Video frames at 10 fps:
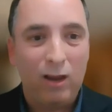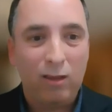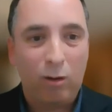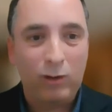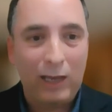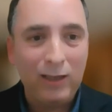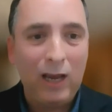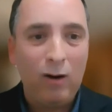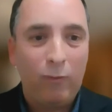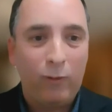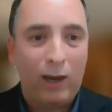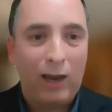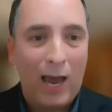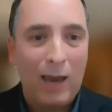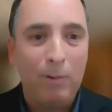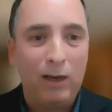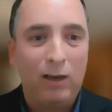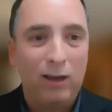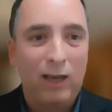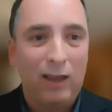So that kind of a
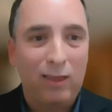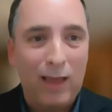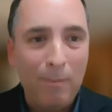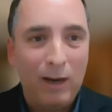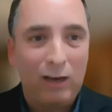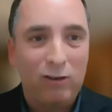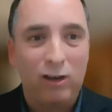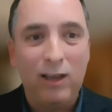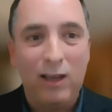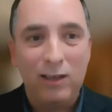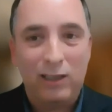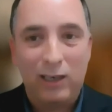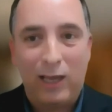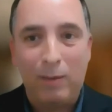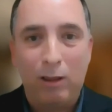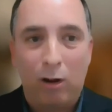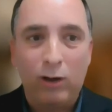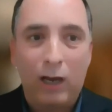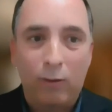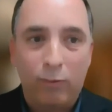hybrid sub-region that enables
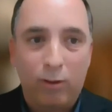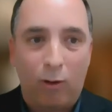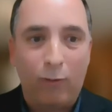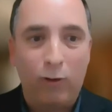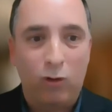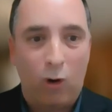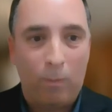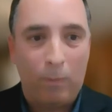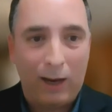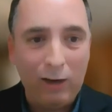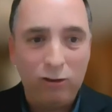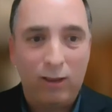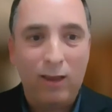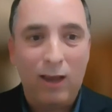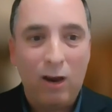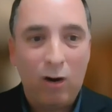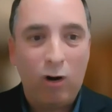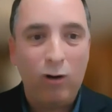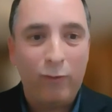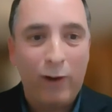all kind of softer cooperations
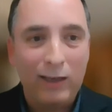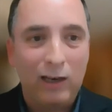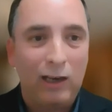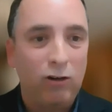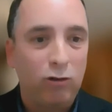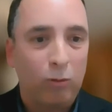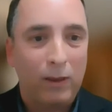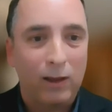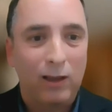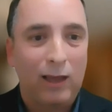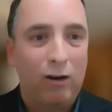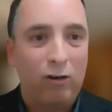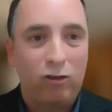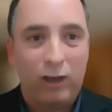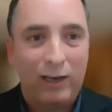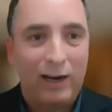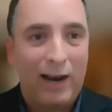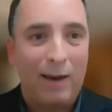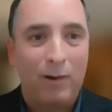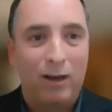on vital issues, whether it's energy and
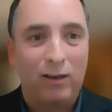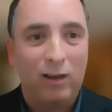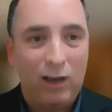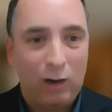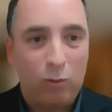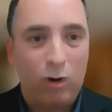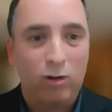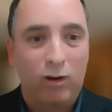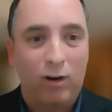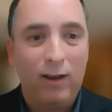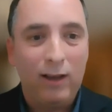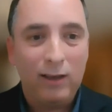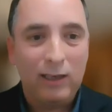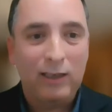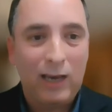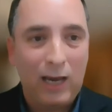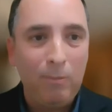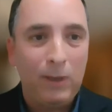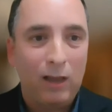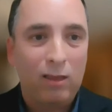climate and water, that
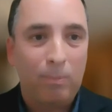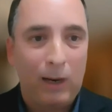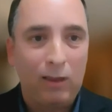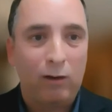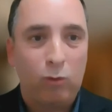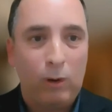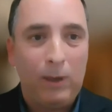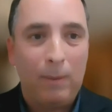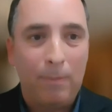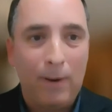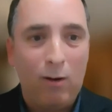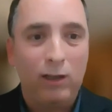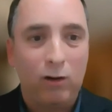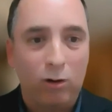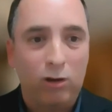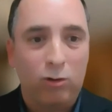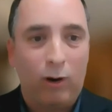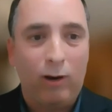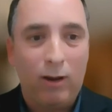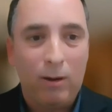can be a space that will be empowered in order
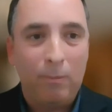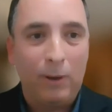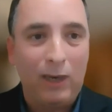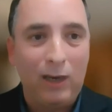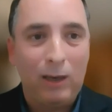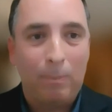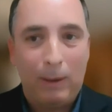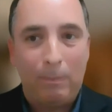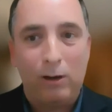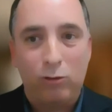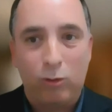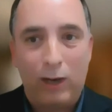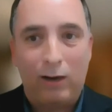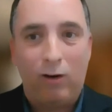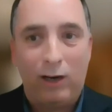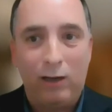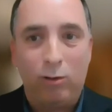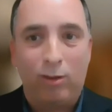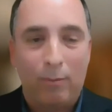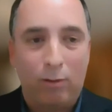to bring the people together
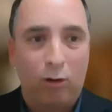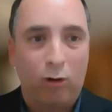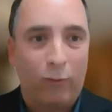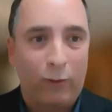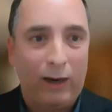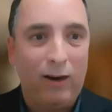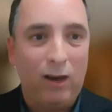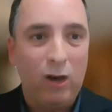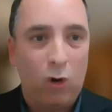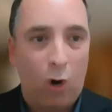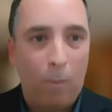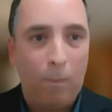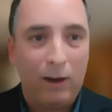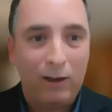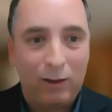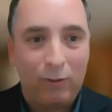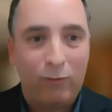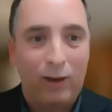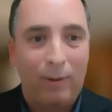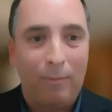into some sort of a cooperative
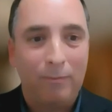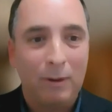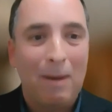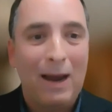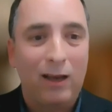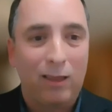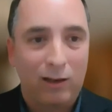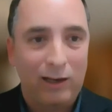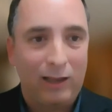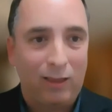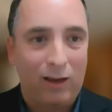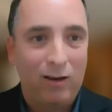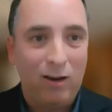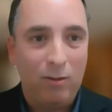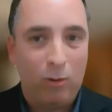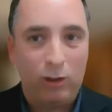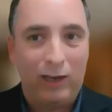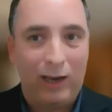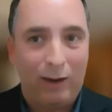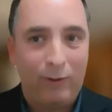mindset, let's say, more
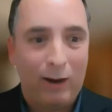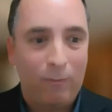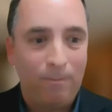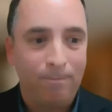than they have now.